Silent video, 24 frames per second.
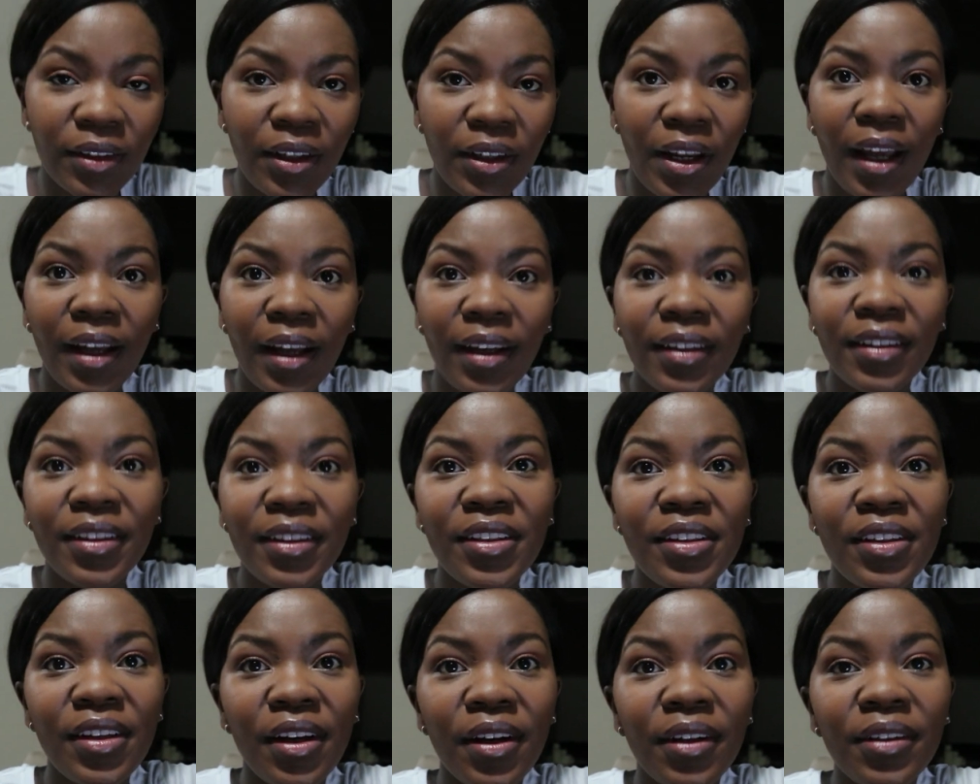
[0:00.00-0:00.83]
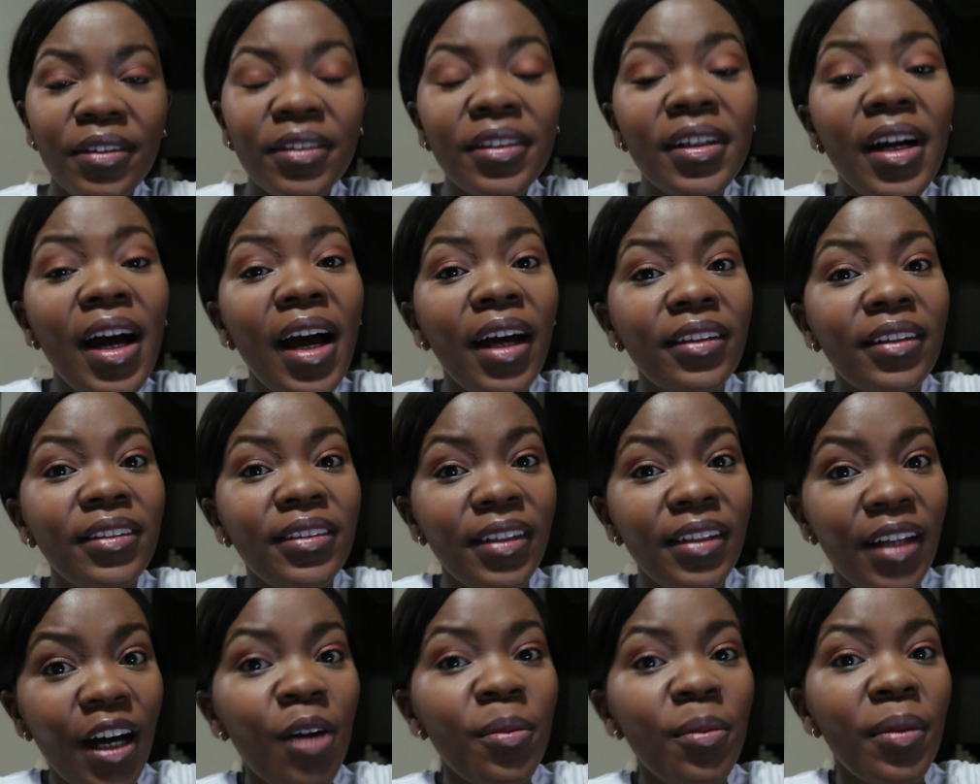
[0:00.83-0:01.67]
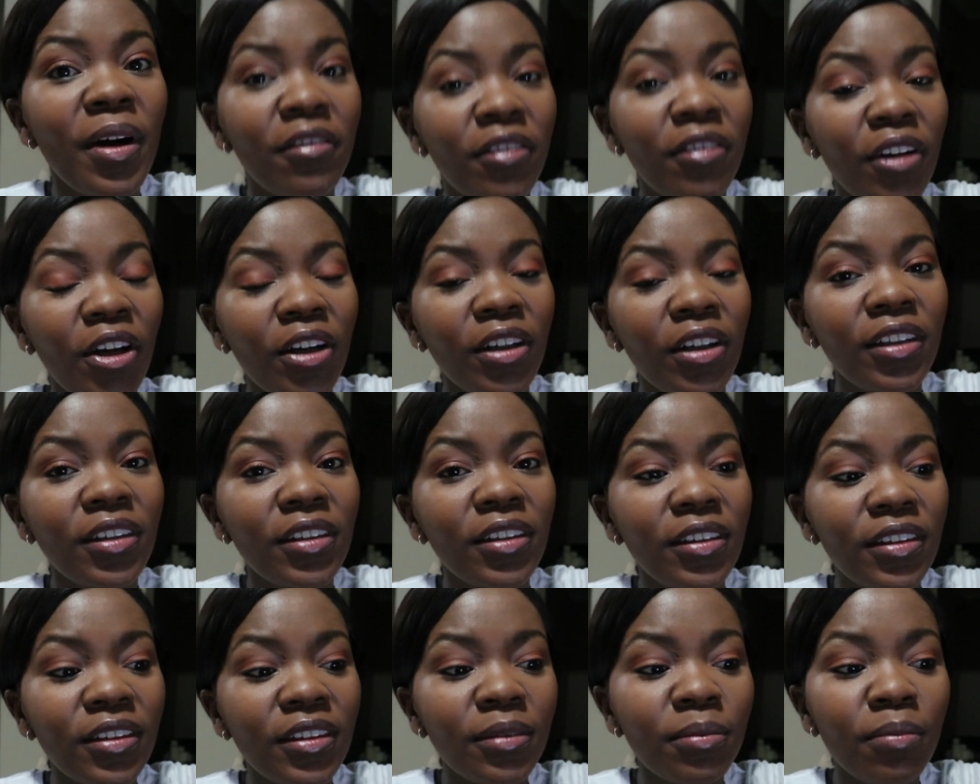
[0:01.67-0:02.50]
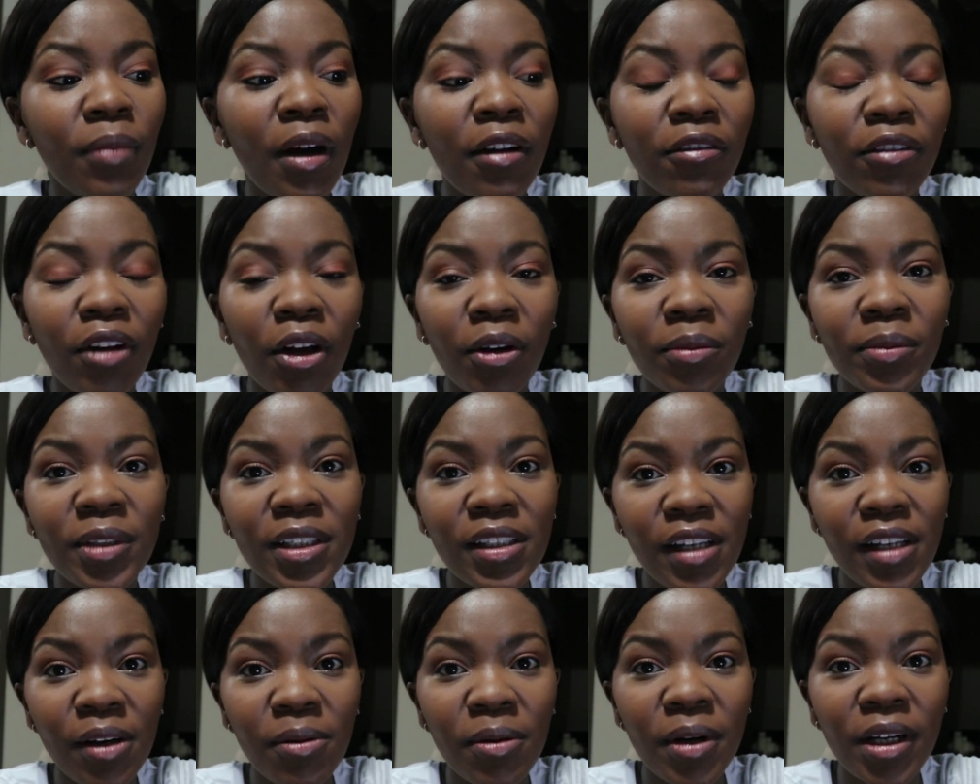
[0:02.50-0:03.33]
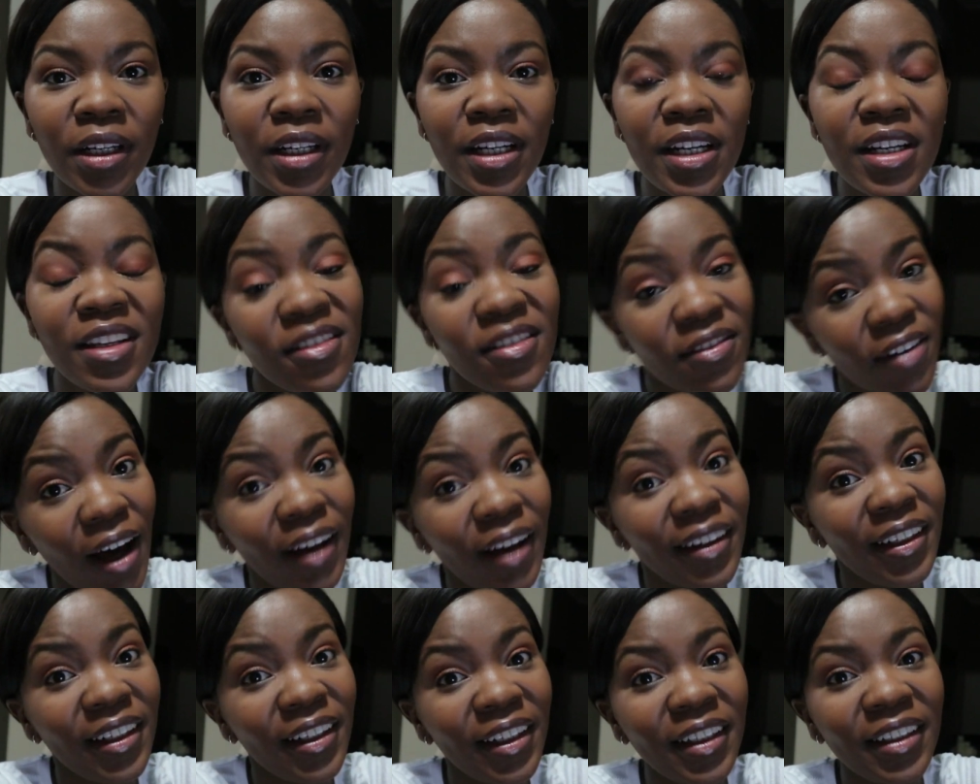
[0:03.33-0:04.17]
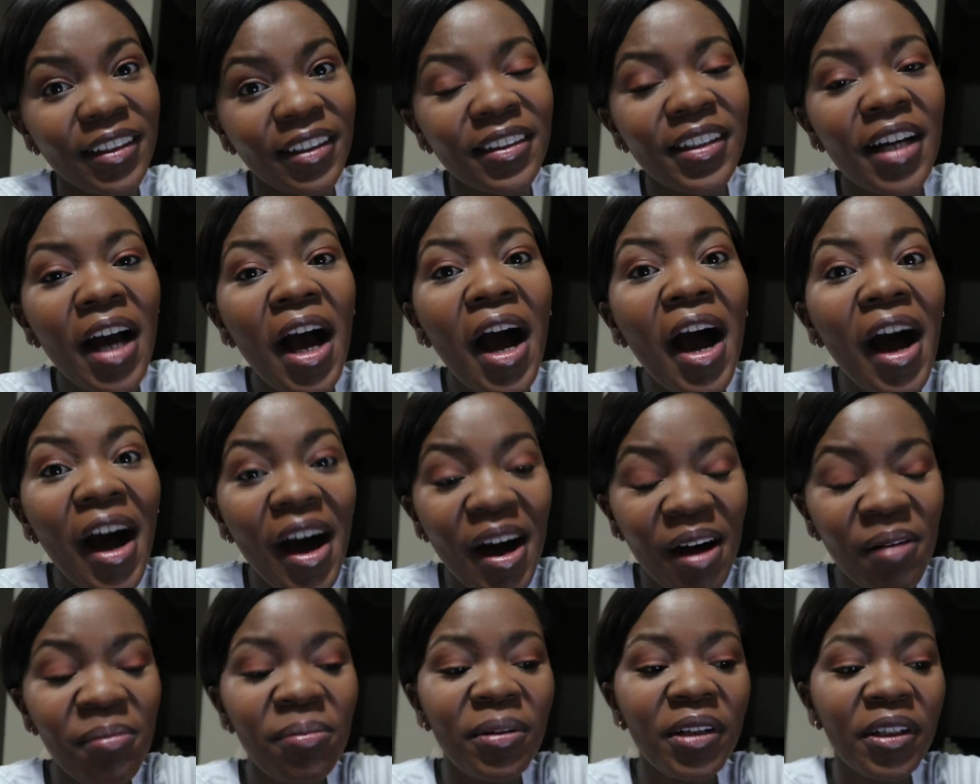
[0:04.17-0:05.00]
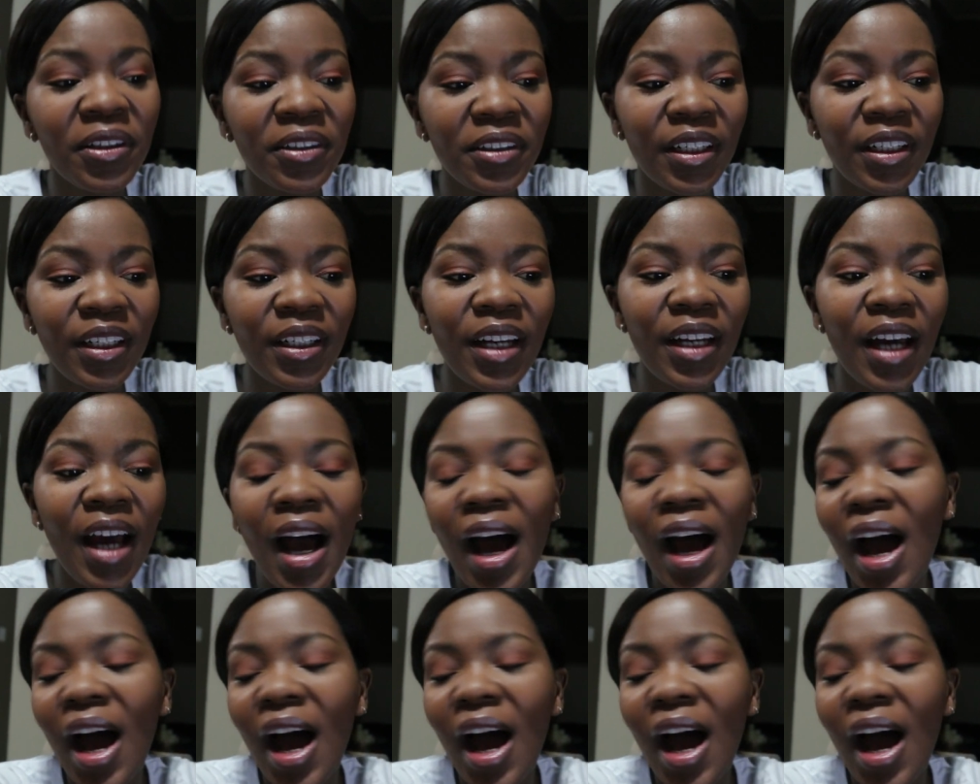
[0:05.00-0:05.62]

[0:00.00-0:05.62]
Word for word: Okay, so now my vlog my Vlogmas Day one is finally uploaded.